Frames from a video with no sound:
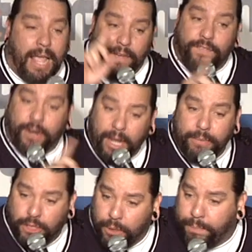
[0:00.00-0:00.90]
And
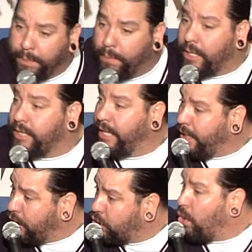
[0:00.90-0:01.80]
forget what you people are
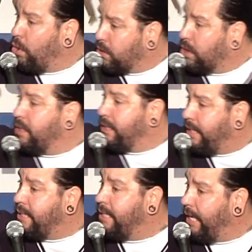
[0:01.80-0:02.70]
thinking. Chollos go to
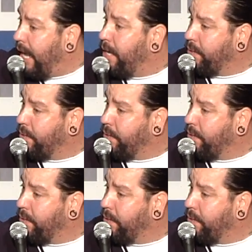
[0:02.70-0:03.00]
Disneyland,